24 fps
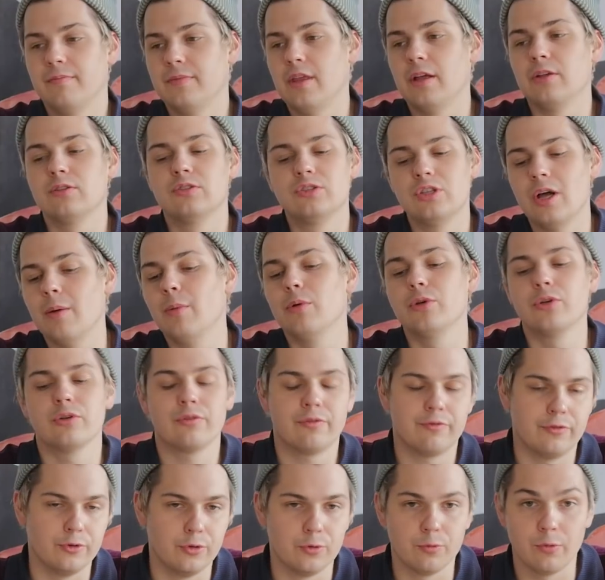They'll double your
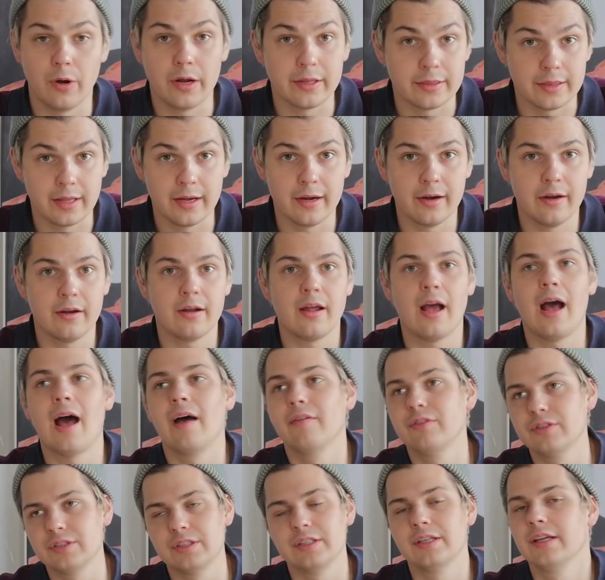food right there.
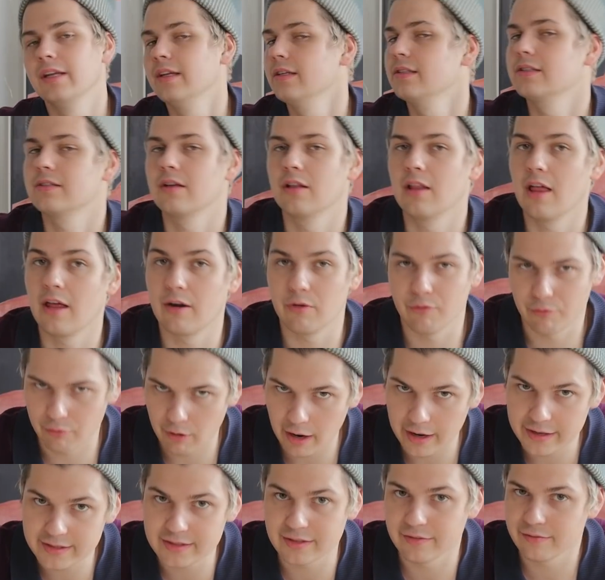Obviously it has got a lot of
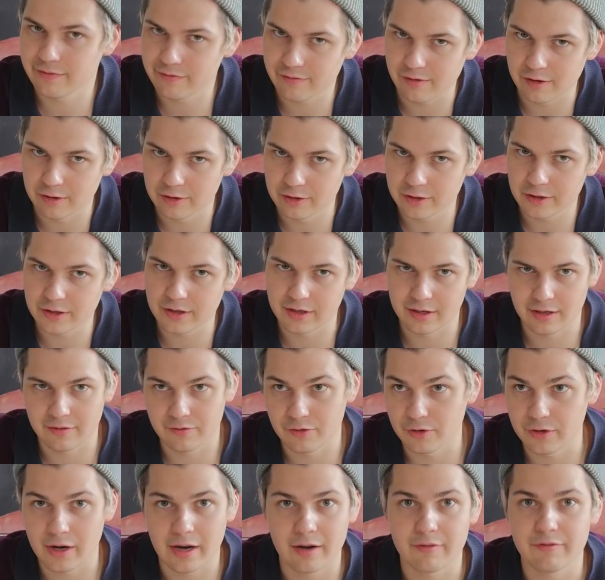rice and filler, and if
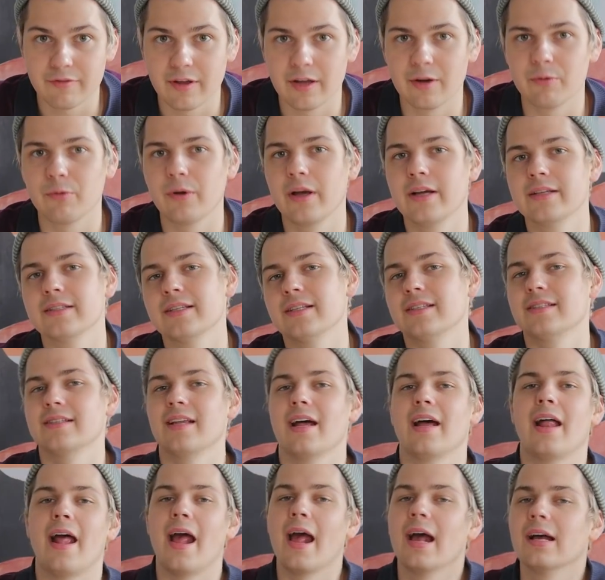you're not a fan of rice, it's
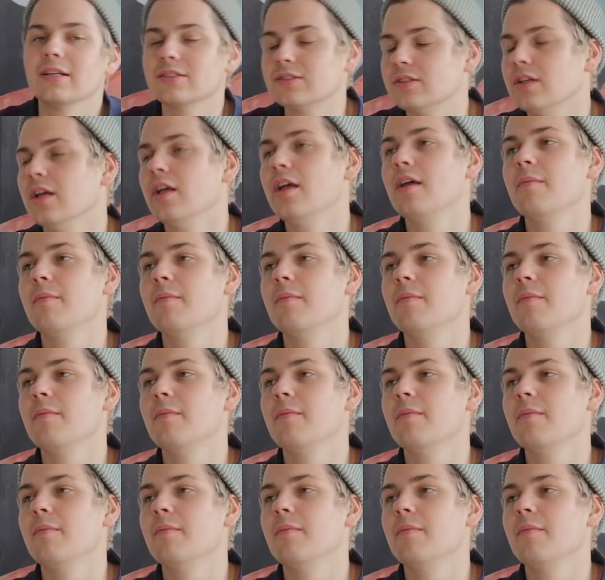not as